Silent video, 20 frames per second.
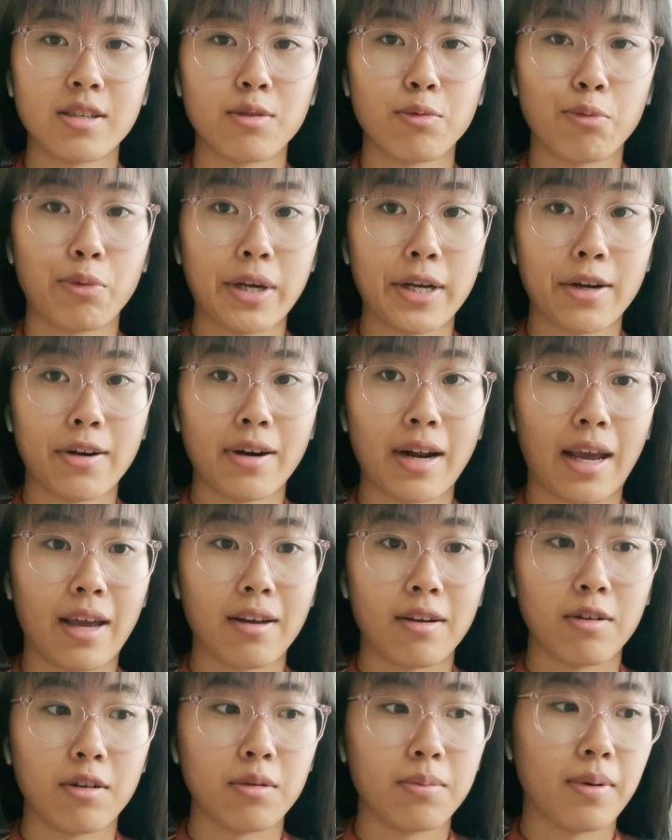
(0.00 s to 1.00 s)
Weird
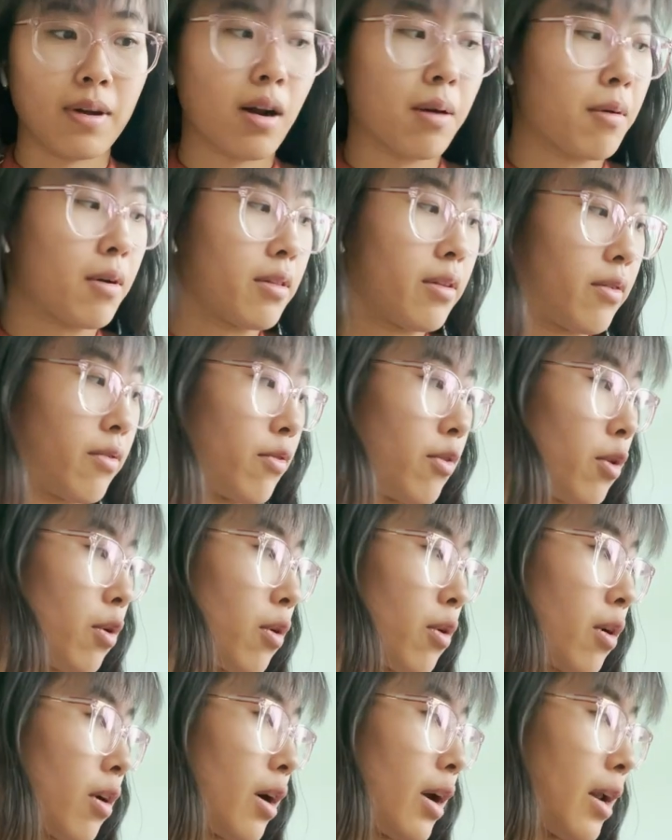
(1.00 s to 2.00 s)
angle, but I'm on the
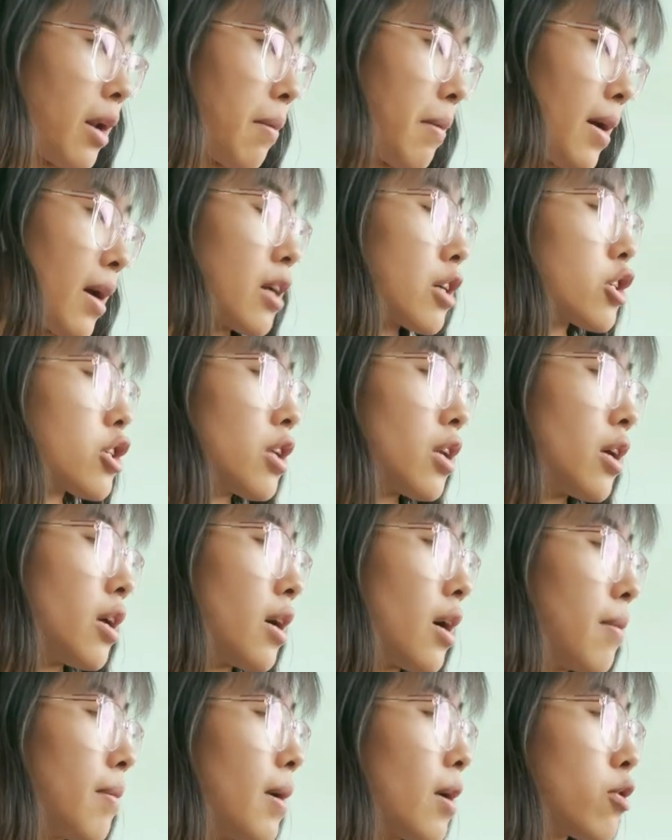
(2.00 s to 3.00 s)
floor and I'm actually
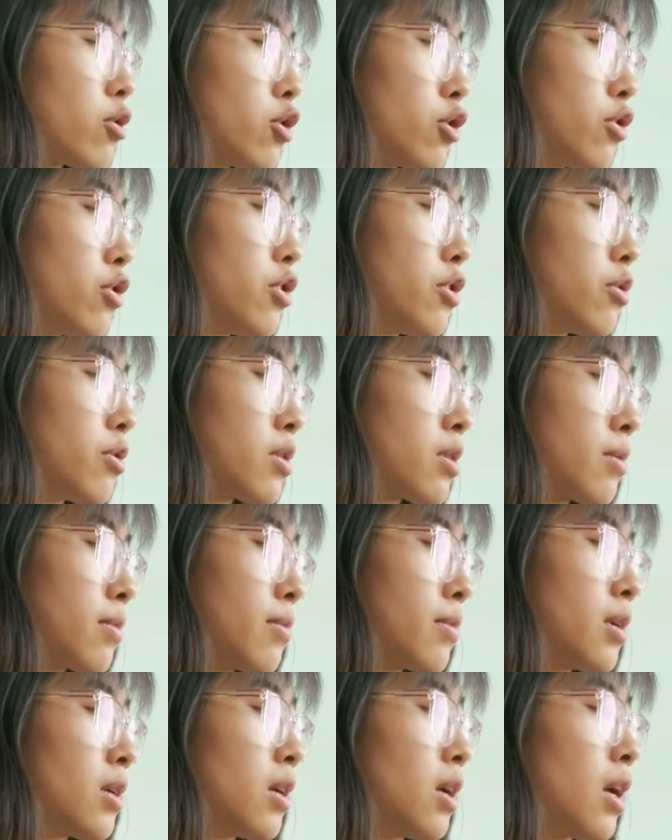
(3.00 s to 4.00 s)
about to do
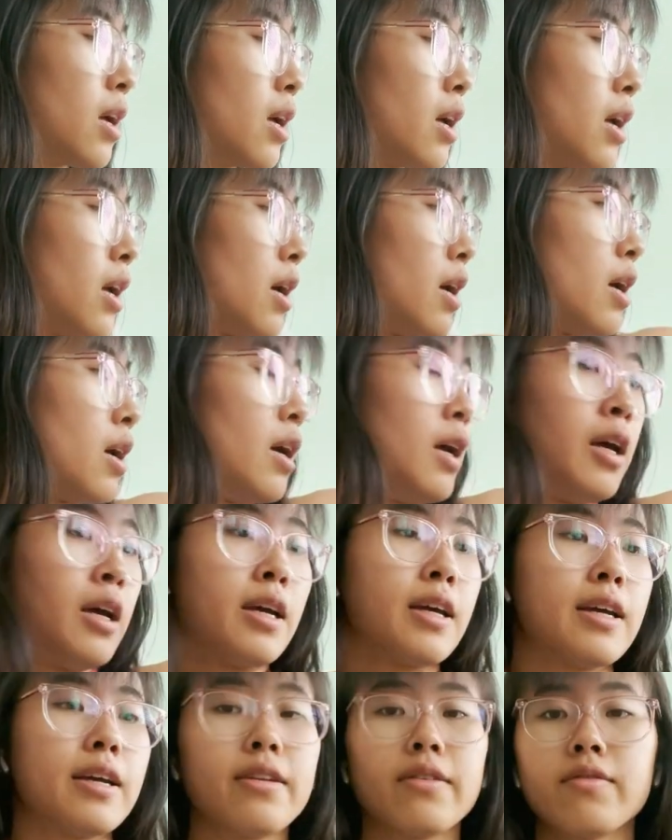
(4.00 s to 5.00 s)
some
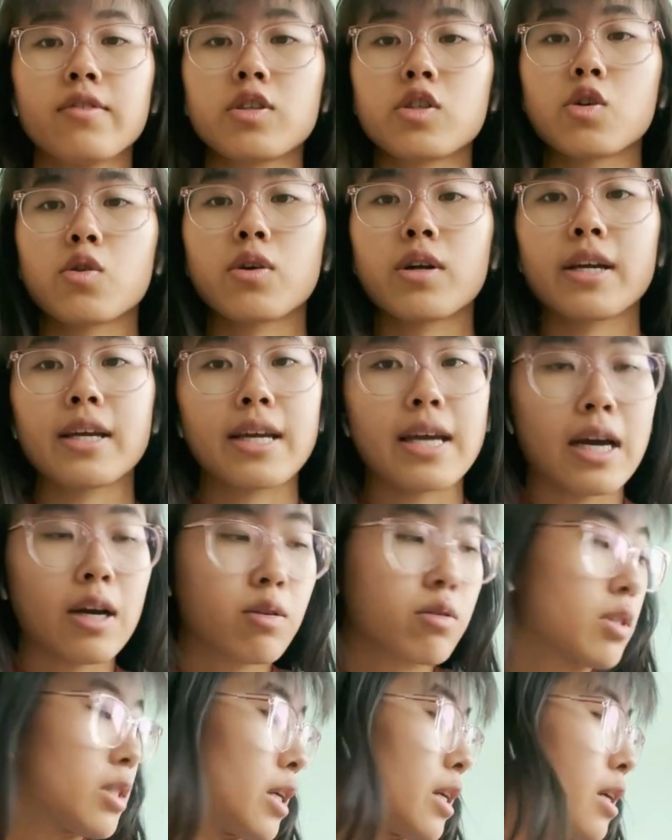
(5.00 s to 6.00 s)
inventory
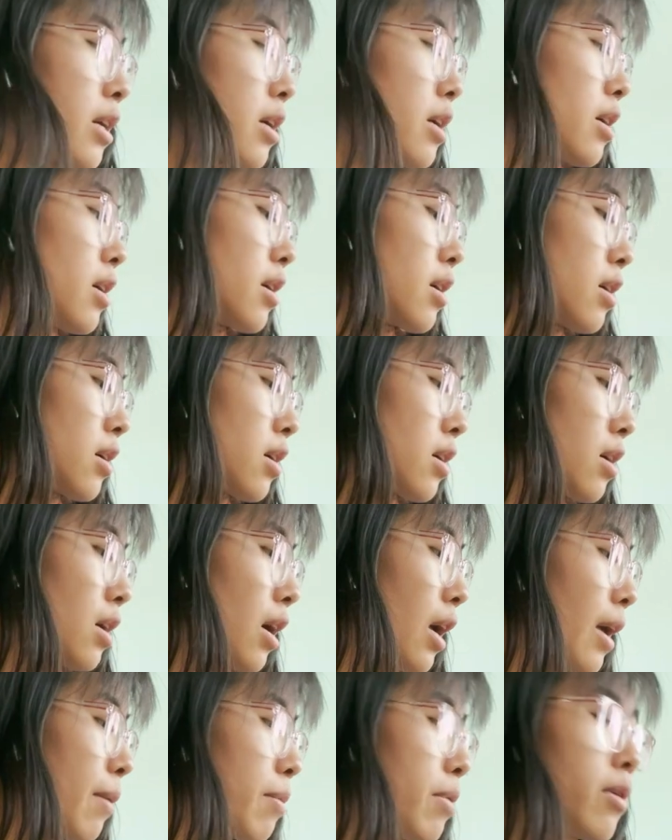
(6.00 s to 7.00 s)
counting.
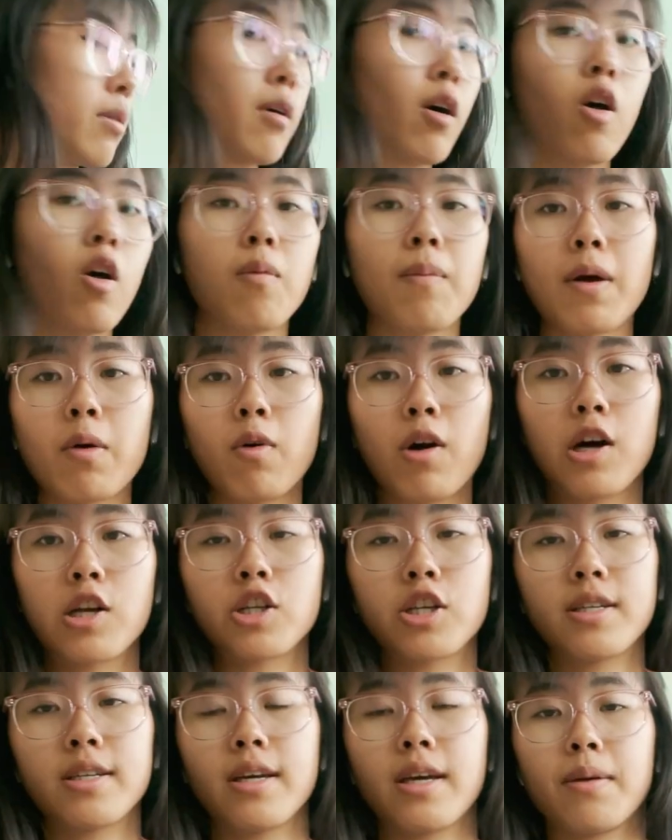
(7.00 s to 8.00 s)
I put all my
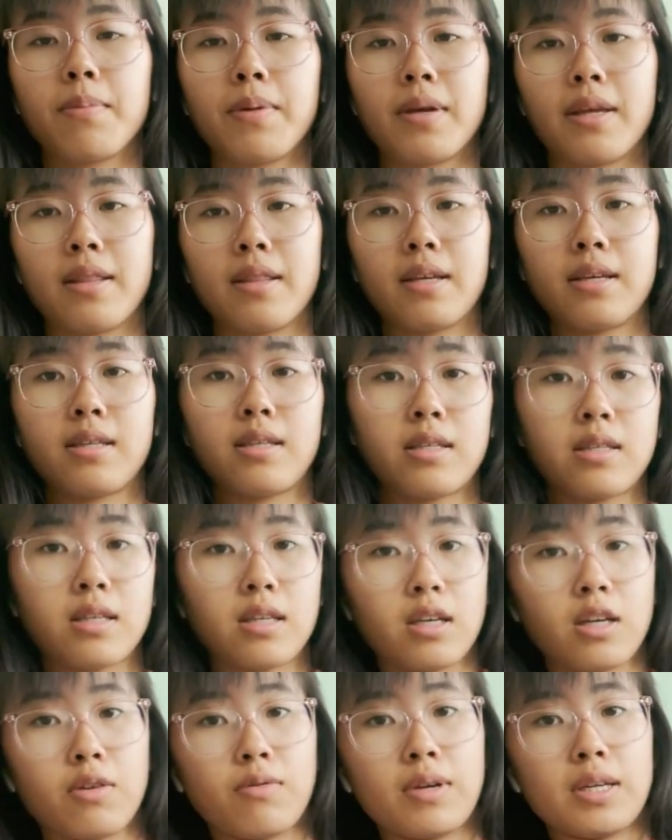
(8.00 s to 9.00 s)
washi tape in this
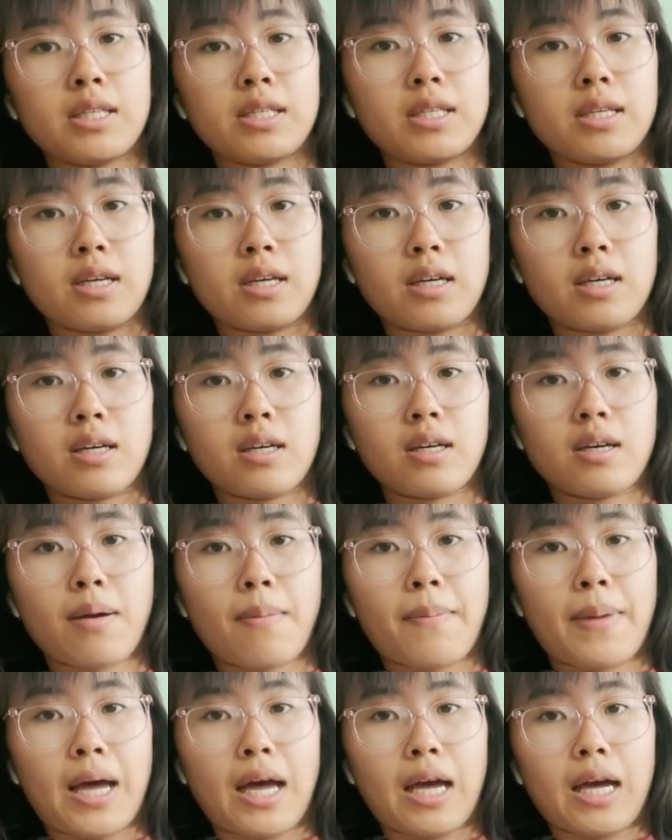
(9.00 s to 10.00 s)
Aritzia
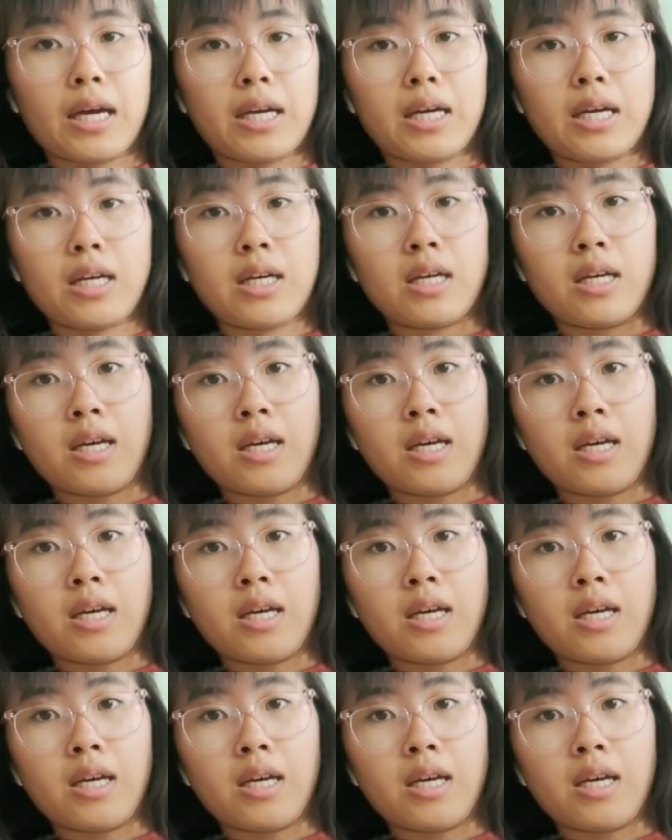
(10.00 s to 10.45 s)
bag